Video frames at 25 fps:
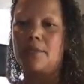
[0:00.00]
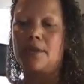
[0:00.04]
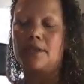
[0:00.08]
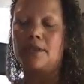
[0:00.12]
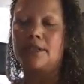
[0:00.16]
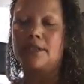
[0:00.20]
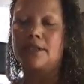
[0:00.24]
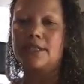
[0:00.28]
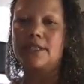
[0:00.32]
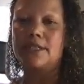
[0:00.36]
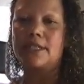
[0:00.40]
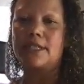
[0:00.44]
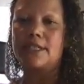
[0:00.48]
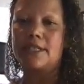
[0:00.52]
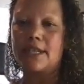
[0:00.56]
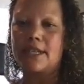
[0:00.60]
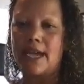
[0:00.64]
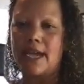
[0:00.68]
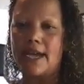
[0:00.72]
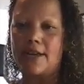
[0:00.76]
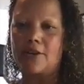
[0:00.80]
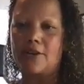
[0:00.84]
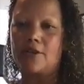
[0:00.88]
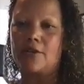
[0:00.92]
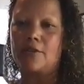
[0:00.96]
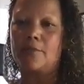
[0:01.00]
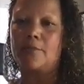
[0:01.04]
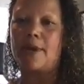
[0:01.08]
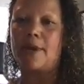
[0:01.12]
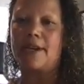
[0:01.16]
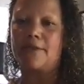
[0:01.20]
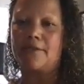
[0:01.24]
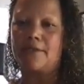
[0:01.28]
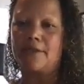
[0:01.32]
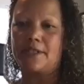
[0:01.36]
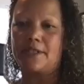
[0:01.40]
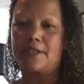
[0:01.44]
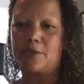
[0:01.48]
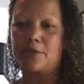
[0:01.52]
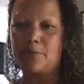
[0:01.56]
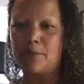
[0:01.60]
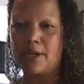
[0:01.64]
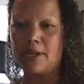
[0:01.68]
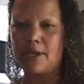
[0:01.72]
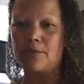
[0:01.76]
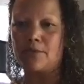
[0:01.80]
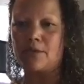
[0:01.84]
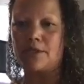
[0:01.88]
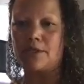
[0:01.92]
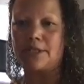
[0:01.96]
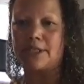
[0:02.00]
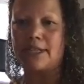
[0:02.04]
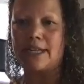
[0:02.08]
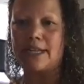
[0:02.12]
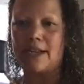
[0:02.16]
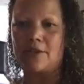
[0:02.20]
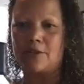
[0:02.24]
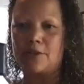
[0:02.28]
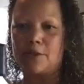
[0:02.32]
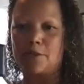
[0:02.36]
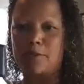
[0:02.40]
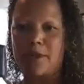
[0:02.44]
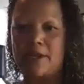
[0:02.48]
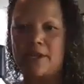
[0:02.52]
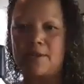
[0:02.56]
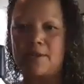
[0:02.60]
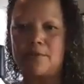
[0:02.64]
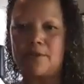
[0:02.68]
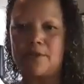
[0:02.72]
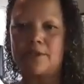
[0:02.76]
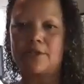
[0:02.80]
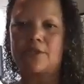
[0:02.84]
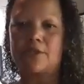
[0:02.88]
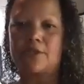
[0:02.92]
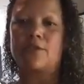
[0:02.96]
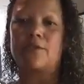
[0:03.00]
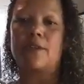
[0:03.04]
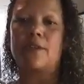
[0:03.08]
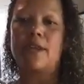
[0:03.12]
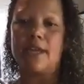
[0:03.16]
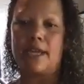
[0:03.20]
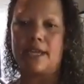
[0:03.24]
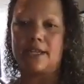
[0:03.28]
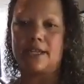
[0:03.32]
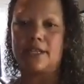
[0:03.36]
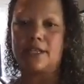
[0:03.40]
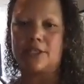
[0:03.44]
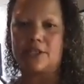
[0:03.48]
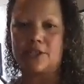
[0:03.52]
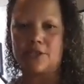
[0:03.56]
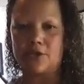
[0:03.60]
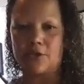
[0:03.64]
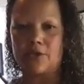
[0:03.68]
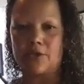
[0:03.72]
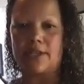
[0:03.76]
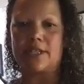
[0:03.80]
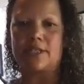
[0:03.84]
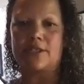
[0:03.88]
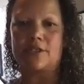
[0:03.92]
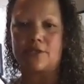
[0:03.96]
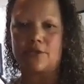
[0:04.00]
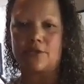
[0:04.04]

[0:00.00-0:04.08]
Lindsay's got her benefits and payroll and accounts payable, so, and custodians.